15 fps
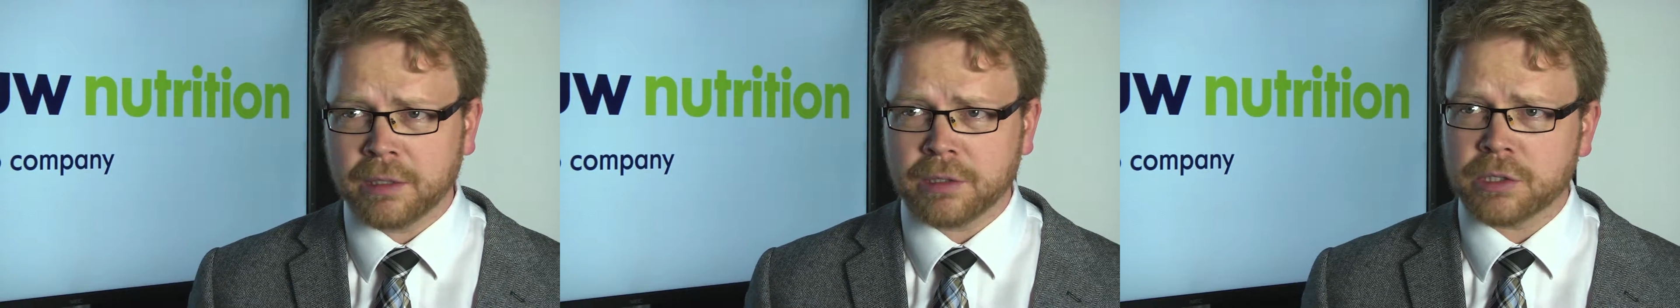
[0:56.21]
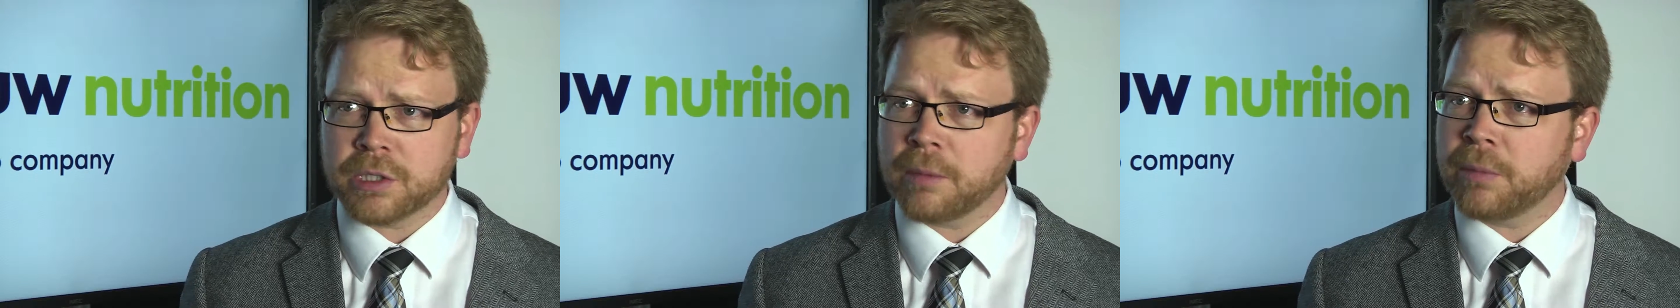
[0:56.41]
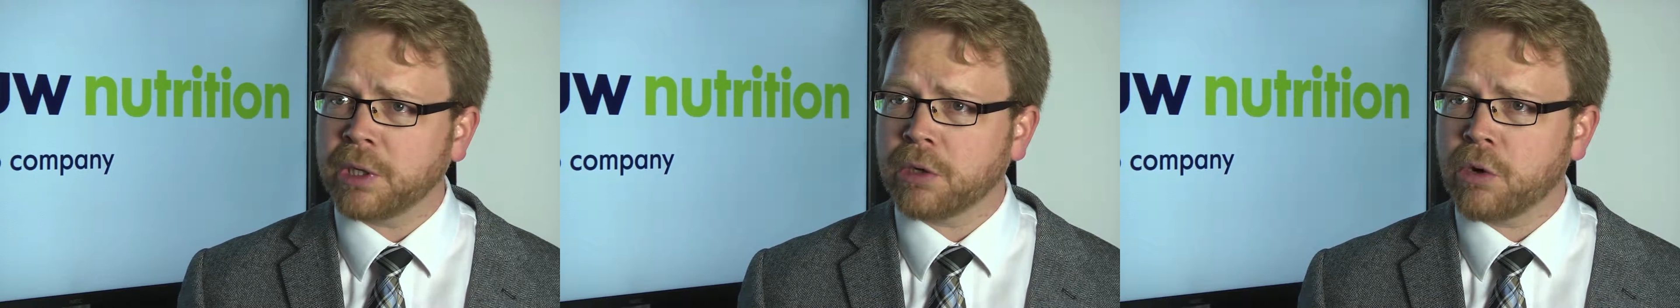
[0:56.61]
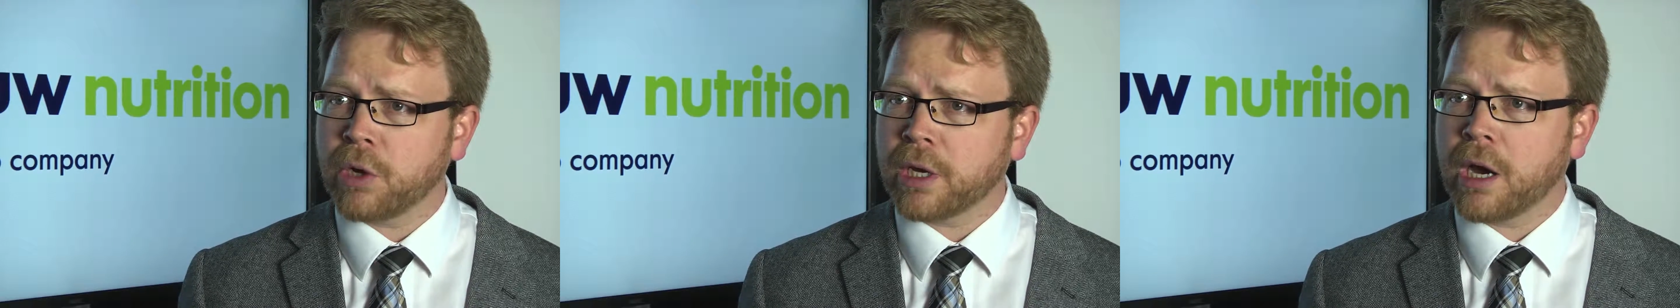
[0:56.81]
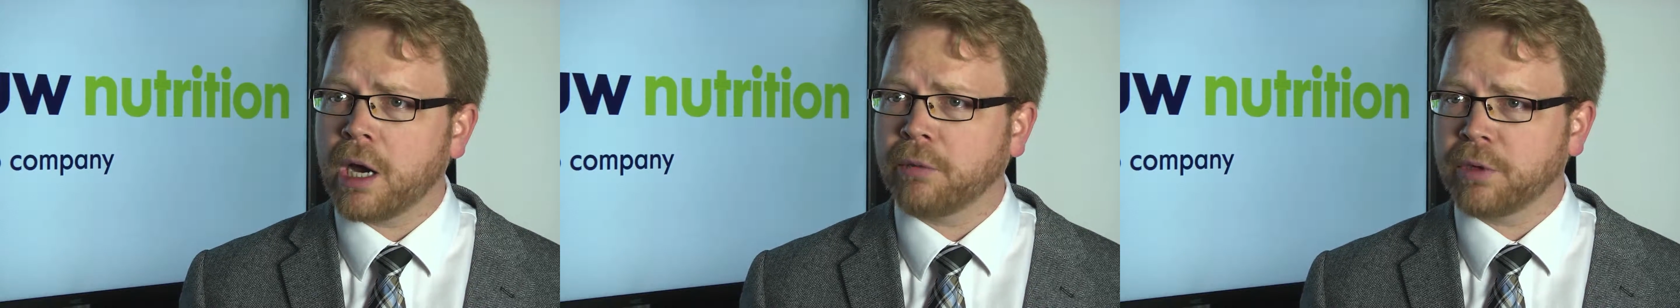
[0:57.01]
there's something
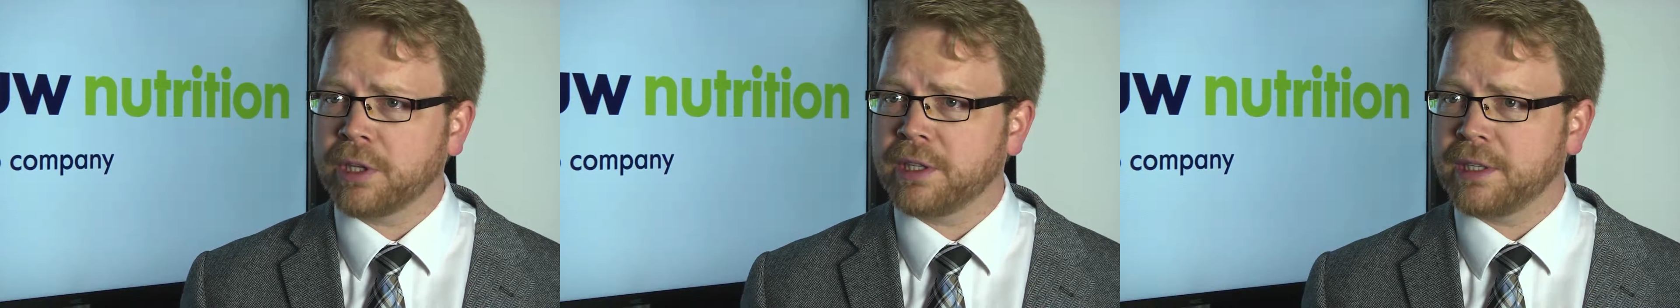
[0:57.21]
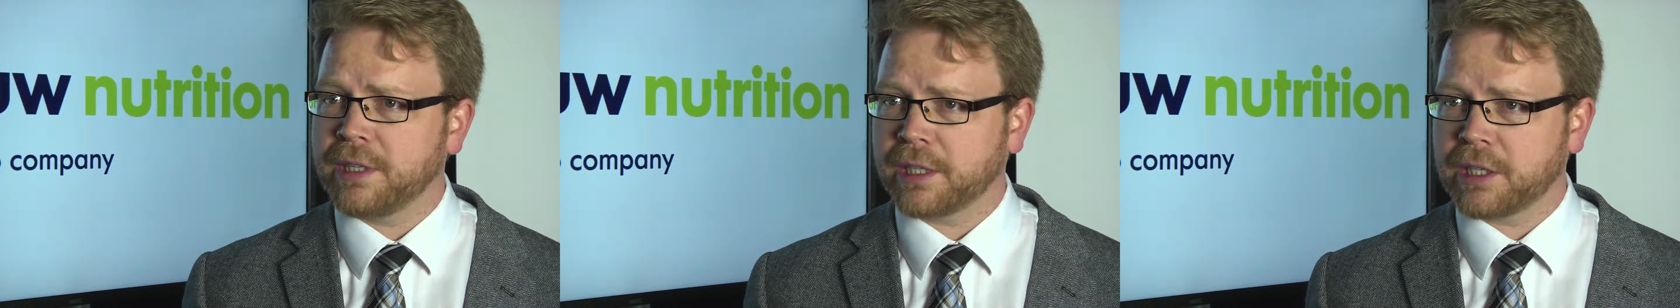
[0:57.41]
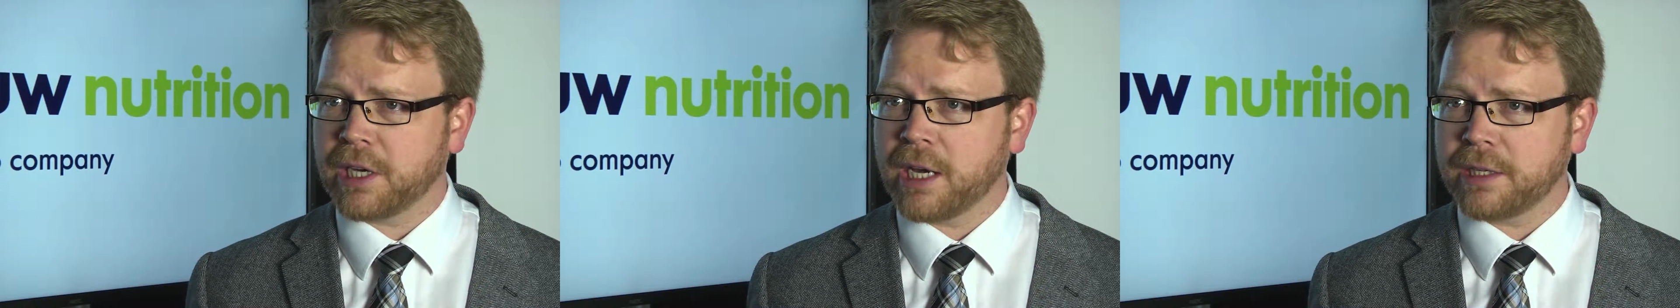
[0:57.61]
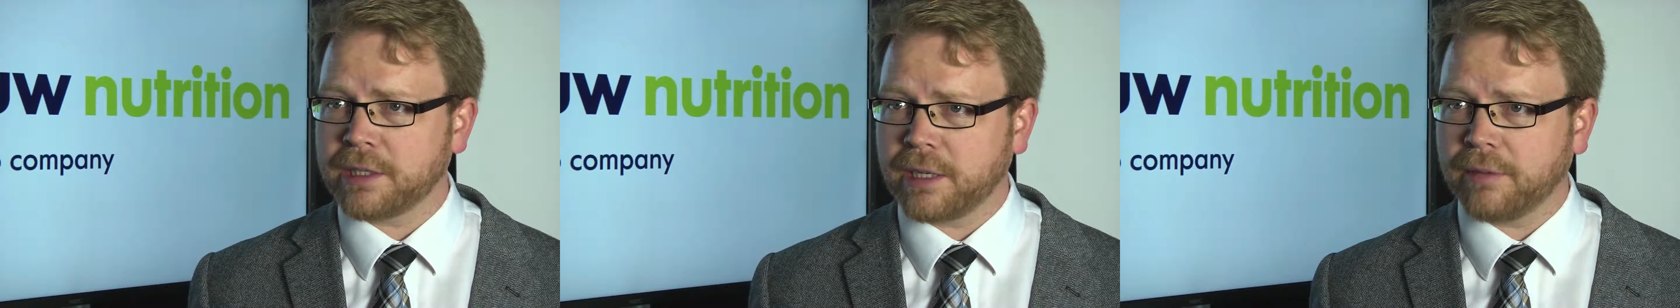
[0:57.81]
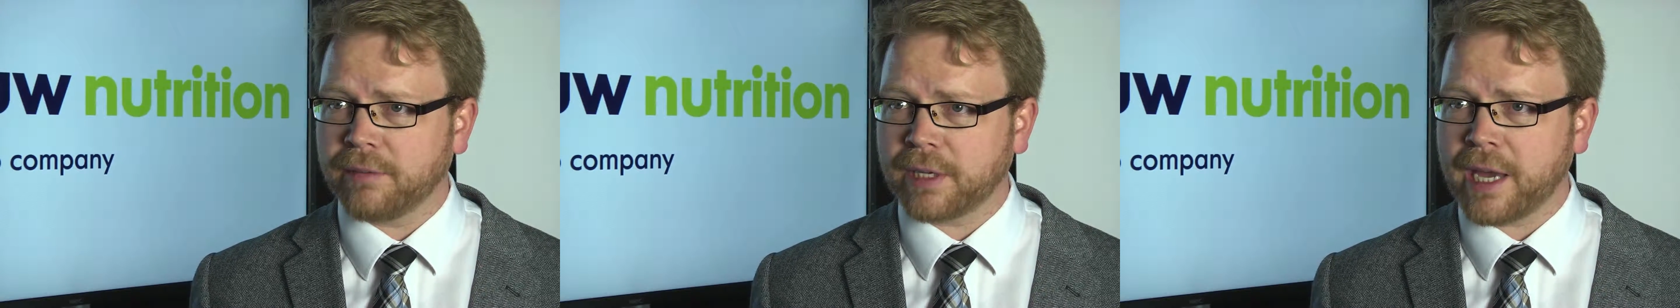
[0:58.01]
going on within the
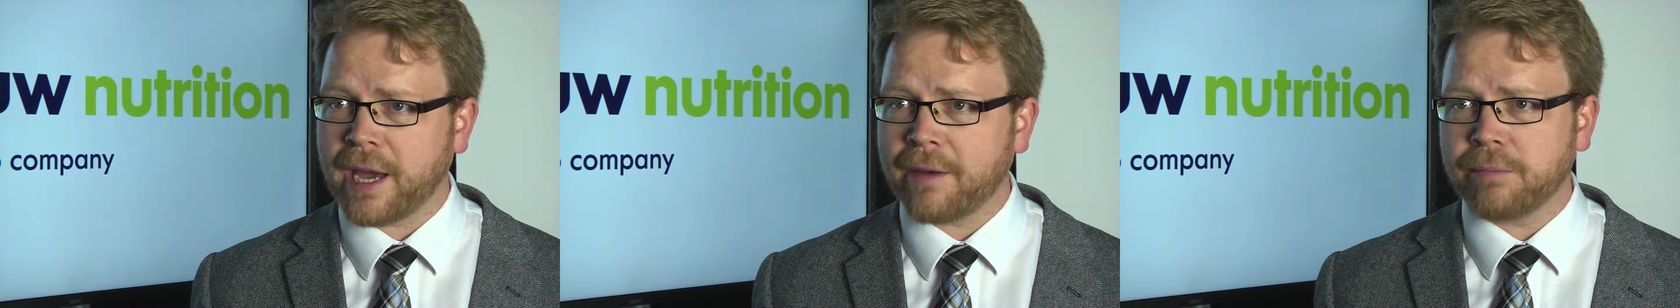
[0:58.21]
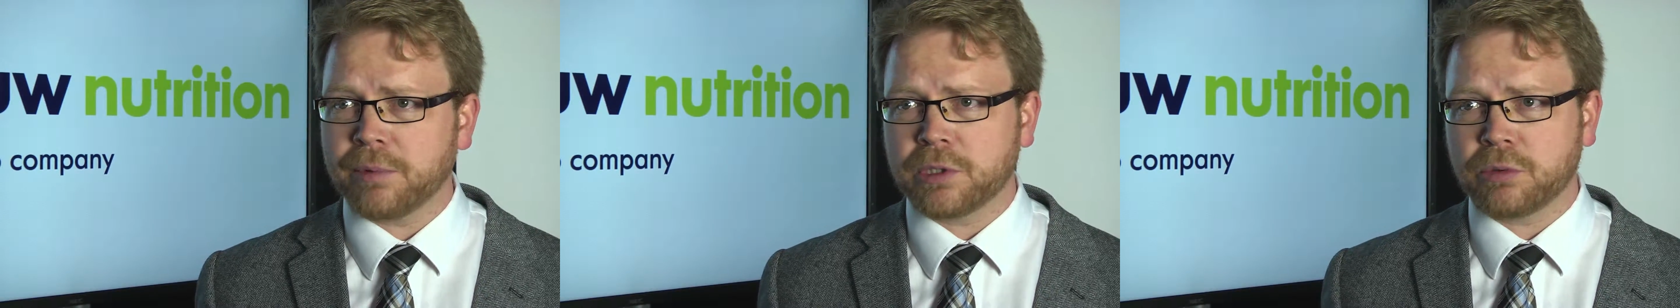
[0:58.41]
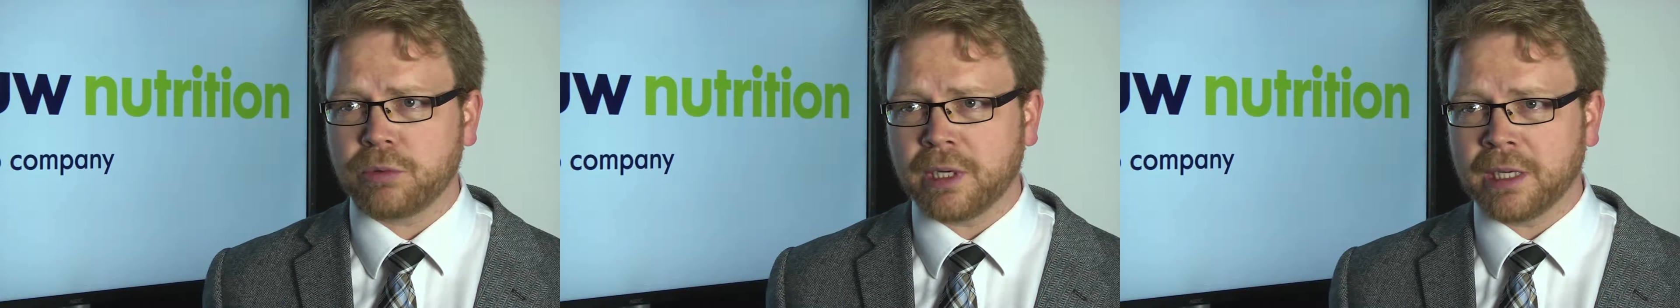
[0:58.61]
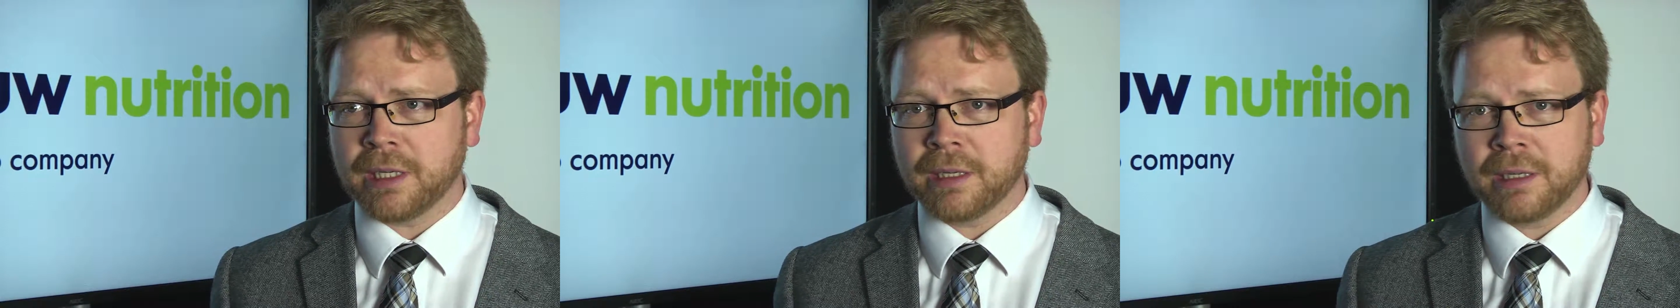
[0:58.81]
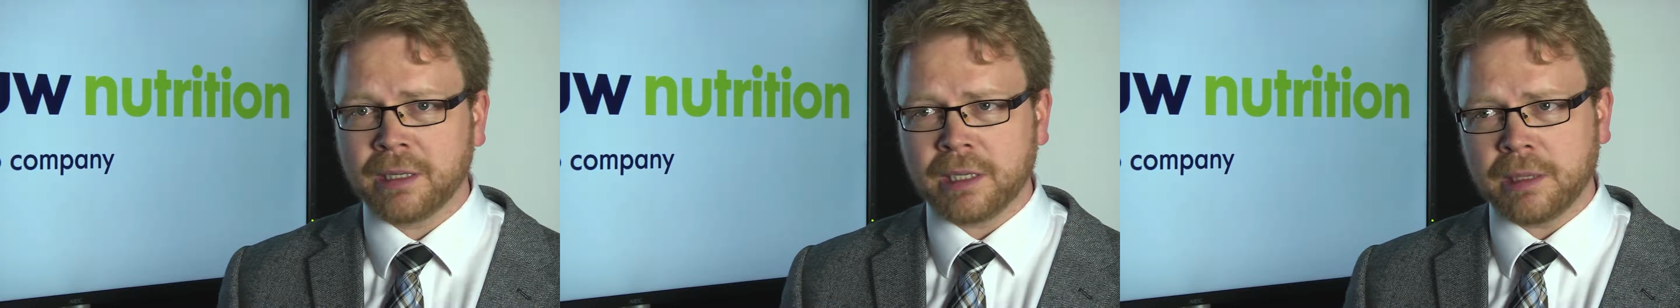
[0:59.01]
gut of a calf
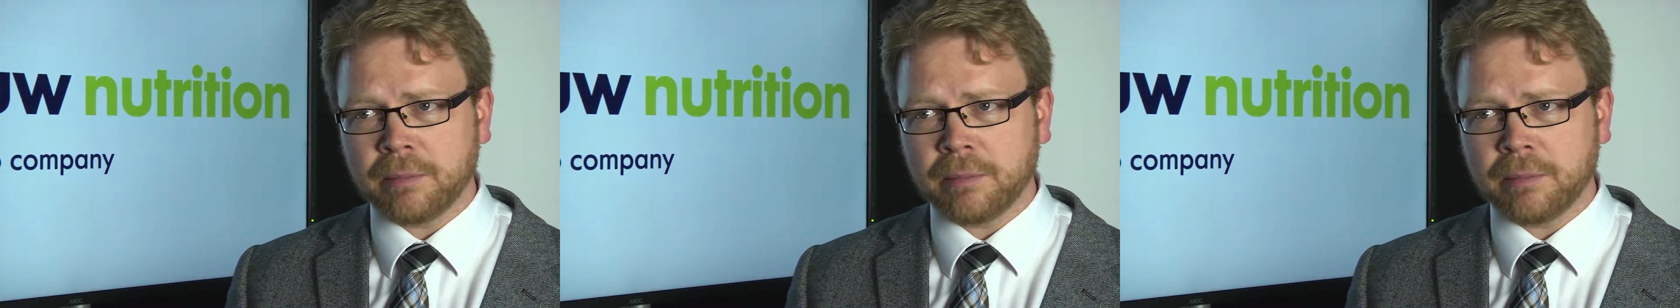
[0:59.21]
between,